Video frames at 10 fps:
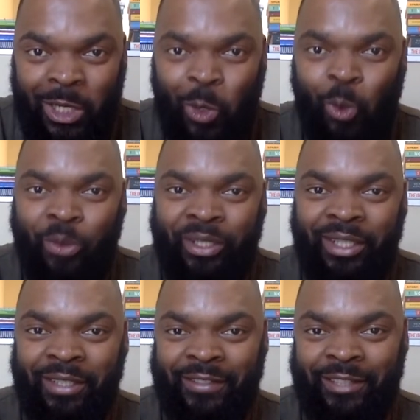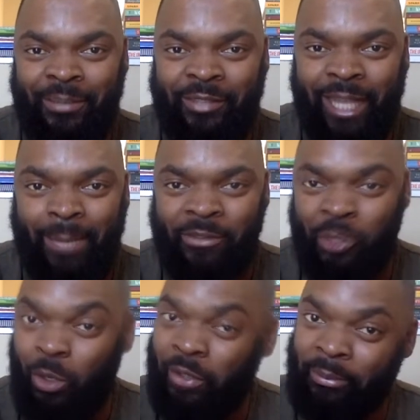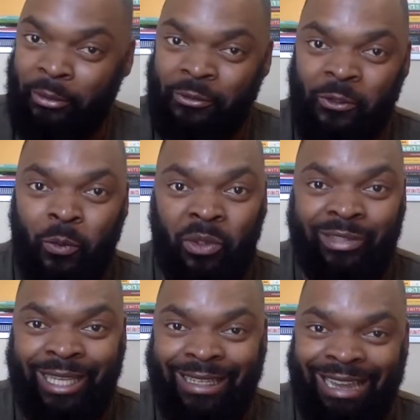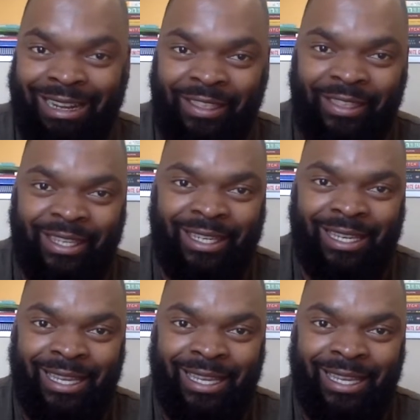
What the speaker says: Or sometimes you are the person who wants to eat healthy,